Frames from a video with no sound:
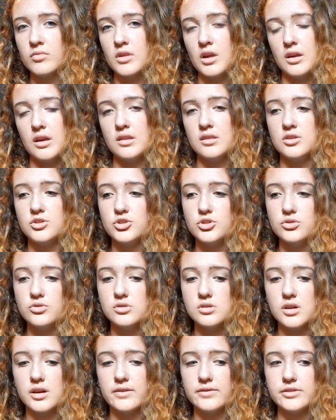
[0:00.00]
and the shoes,
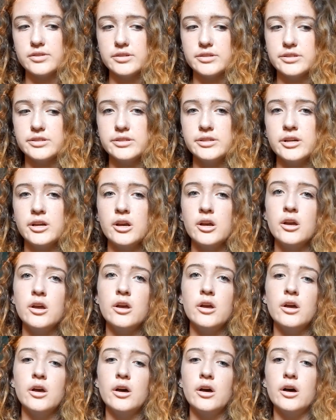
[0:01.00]
obviously.
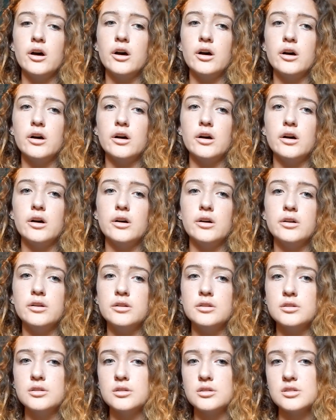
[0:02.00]

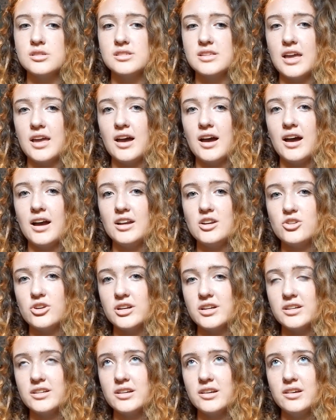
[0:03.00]
Stay
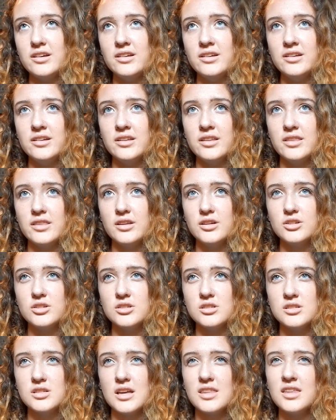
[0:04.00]
hydrated.
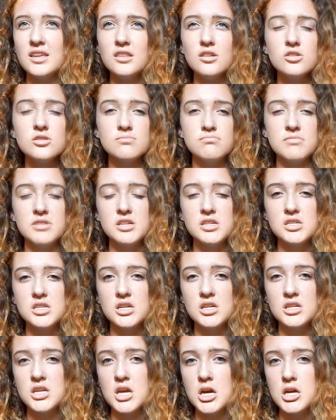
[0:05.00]
I think there's
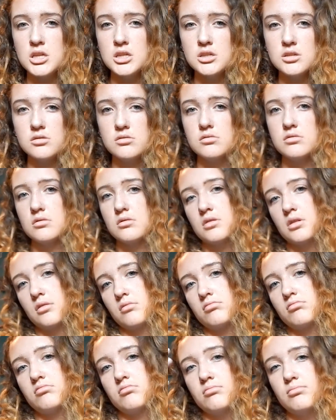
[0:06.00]
misting tents, so like,
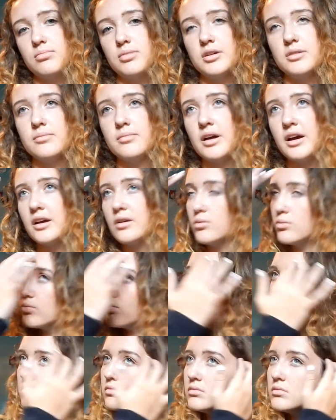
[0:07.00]
but my
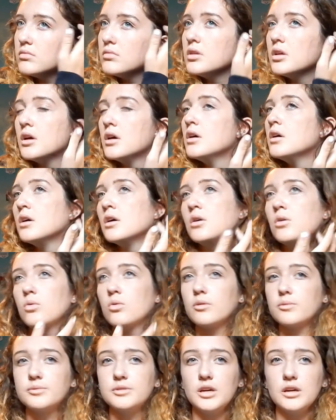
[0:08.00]

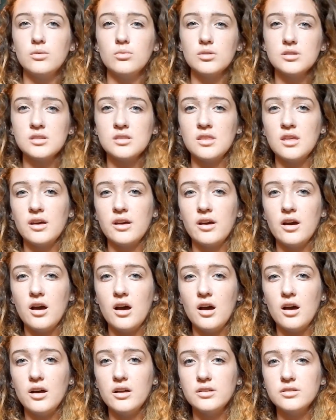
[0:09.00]
work date wasn't that
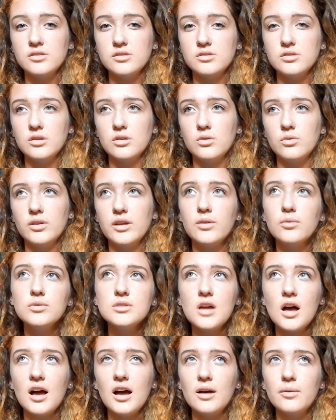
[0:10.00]
hot, so like, it was
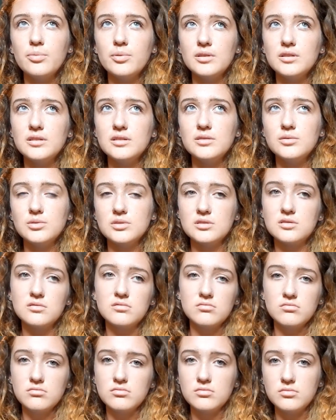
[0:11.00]
hot, but it was
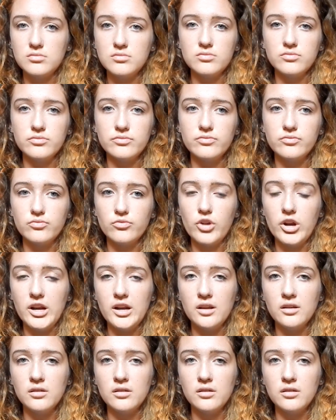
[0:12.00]
rainy,